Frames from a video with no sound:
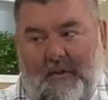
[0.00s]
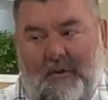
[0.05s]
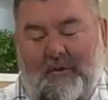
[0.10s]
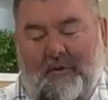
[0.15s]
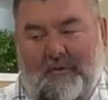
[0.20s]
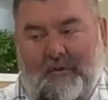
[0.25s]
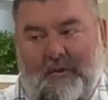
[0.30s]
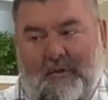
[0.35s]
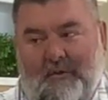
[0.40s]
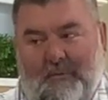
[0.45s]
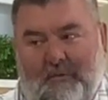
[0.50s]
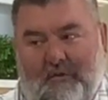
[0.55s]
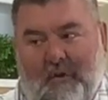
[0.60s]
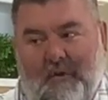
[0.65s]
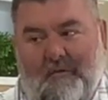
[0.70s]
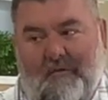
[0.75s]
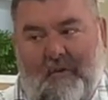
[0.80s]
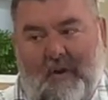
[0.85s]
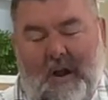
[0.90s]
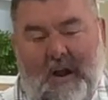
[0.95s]
There's, there's
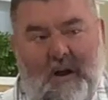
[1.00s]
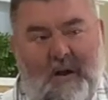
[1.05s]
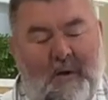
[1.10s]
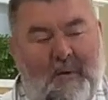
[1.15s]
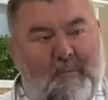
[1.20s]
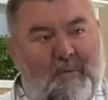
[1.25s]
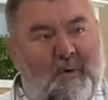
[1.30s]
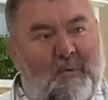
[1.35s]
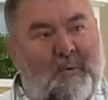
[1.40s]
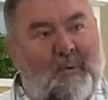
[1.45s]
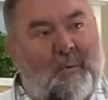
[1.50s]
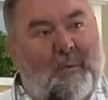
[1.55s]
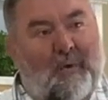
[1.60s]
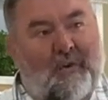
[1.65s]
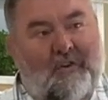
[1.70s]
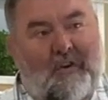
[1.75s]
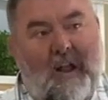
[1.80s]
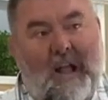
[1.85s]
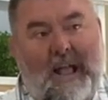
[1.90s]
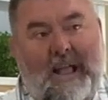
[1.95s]
room for error. But when
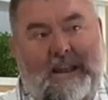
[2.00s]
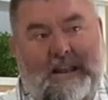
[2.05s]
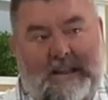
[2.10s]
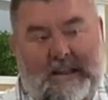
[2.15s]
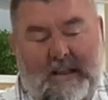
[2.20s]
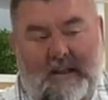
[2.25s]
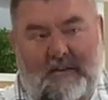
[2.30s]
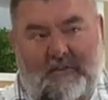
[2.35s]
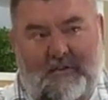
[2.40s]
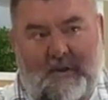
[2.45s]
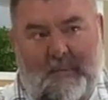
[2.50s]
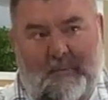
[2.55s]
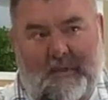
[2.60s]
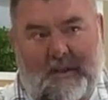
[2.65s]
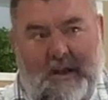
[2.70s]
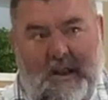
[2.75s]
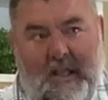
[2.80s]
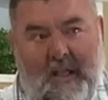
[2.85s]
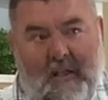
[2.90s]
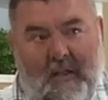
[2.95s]
we're trying to get
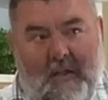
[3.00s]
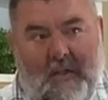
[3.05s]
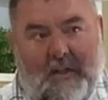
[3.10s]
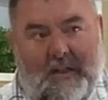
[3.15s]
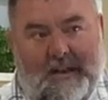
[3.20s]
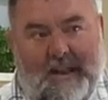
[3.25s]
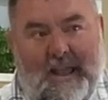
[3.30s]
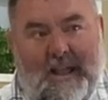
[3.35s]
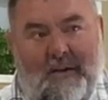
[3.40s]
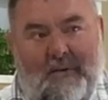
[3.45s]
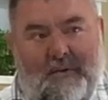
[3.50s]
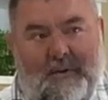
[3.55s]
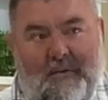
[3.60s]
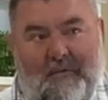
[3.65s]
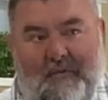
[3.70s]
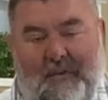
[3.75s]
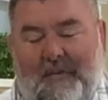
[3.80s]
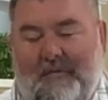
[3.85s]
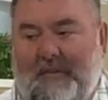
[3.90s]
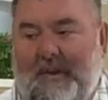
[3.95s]
something down to
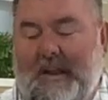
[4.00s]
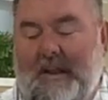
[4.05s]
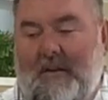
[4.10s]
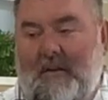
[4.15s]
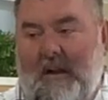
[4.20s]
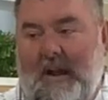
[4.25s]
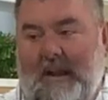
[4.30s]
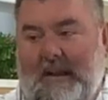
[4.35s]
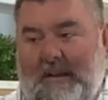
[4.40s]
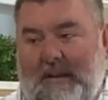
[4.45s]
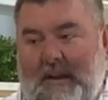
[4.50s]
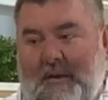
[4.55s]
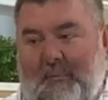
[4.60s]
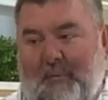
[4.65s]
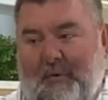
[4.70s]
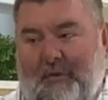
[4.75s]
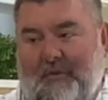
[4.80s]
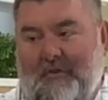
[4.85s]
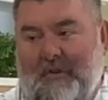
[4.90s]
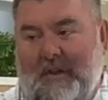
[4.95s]
15 or
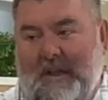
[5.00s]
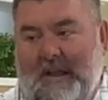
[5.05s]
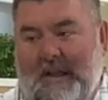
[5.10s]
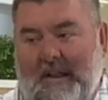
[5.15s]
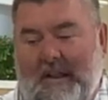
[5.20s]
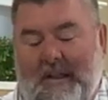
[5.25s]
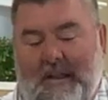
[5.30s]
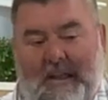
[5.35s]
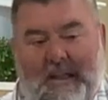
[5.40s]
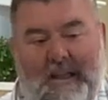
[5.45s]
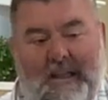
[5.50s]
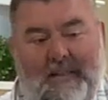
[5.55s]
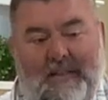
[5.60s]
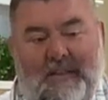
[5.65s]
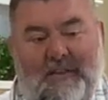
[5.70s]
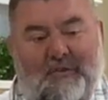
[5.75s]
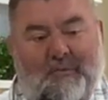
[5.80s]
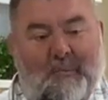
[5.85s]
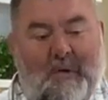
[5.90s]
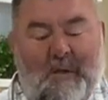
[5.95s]
18%, and
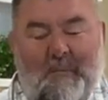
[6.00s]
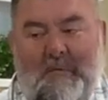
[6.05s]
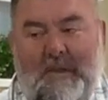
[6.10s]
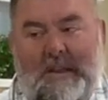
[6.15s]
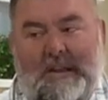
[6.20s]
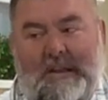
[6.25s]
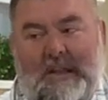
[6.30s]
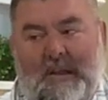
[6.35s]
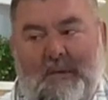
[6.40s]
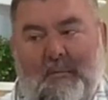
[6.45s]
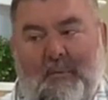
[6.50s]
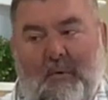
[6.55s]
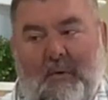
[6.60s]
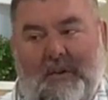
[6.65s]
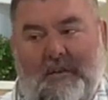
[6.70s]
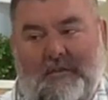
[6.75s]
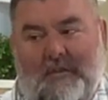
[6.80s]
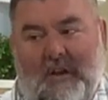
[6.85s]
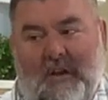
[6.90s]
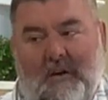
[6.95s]
this may be 10
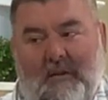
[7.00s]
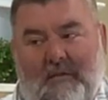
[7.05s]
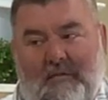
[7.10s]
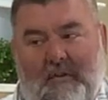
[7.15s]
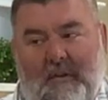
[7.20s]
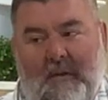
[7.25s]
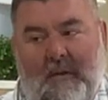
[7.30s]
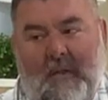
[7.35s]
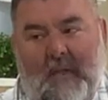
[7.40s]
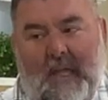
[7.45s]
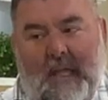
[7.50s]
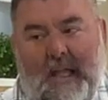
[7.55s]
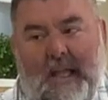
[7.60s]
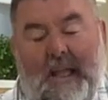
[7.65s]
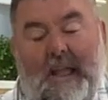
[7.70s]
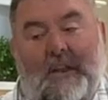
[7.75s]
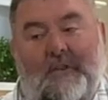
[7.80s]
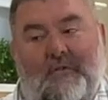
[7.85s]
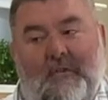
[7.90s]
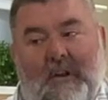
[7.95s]
points off,
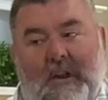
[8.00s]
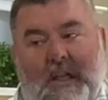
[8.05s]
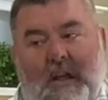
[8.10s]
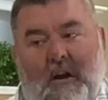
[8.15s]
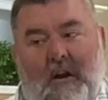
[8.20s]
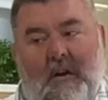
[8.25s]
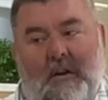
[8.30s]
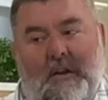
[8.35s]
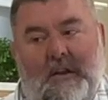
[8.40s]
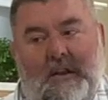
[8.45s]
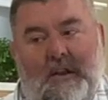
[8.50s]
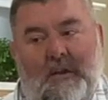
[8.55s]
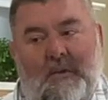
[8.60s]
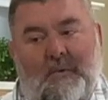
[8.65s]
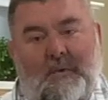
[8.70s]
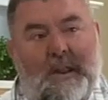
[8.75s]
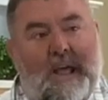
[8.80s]
it's really hard to do.